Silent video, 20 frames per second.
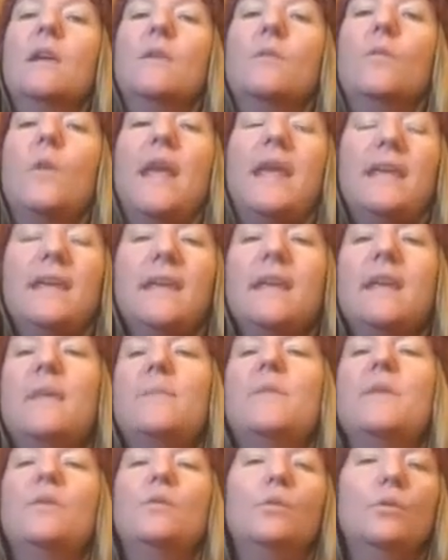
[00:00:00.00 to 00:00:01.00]
Waking
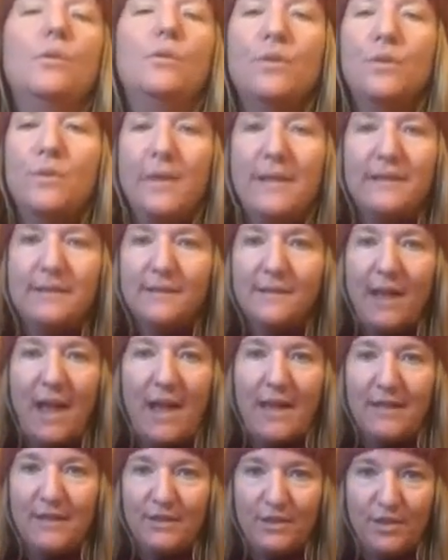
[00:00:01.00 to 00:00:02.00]
up the guru
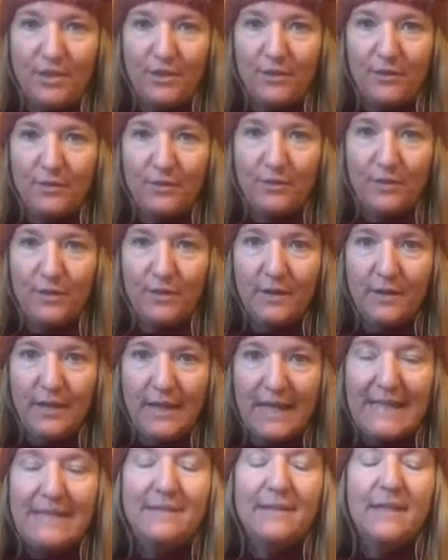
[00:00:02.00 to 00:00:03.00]
inside you
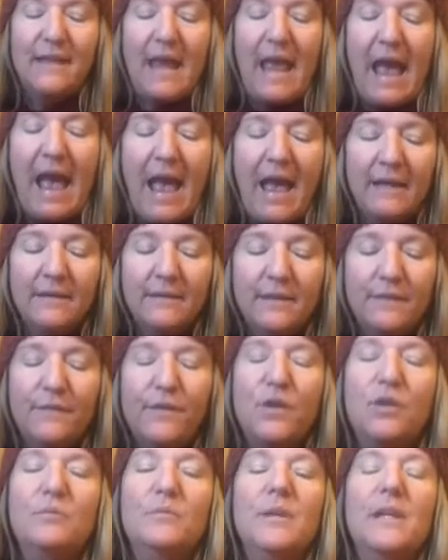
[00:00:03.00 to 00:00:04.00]
is an act of
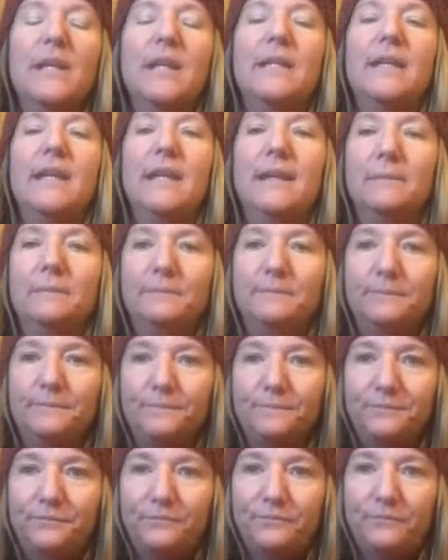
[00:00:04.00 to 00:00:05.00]
humility,
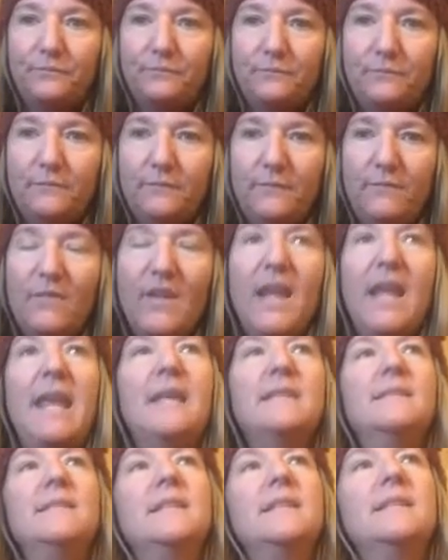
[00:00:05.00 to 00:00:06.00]

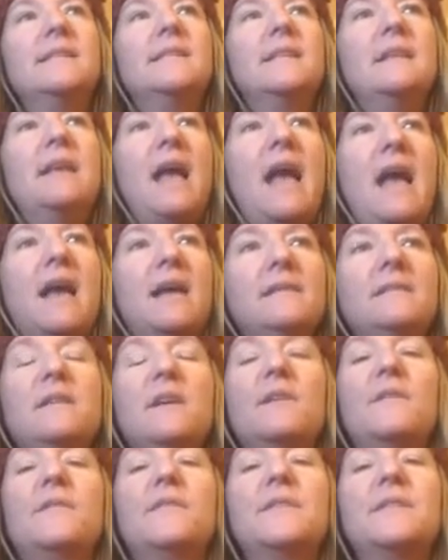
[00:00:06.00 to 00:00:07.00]
and it's an act
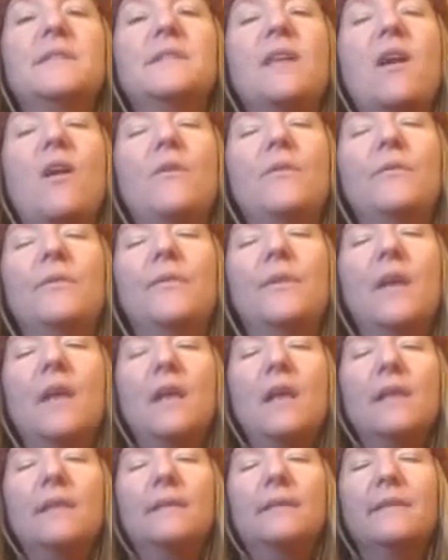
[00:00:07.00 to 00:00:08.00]
of
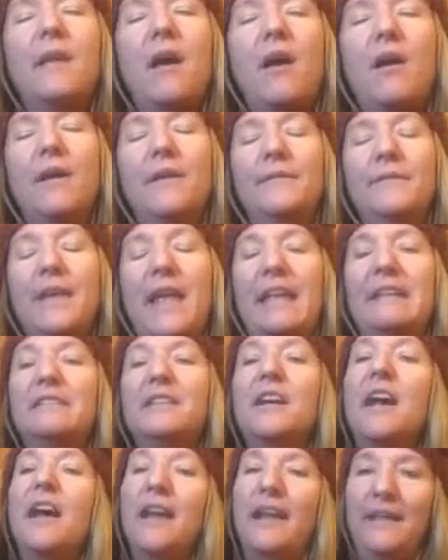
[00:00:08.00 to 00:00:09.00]
self-love
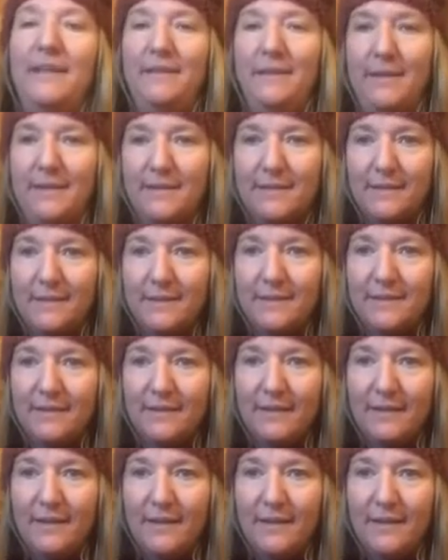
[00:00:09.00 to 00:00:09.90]
and kindness.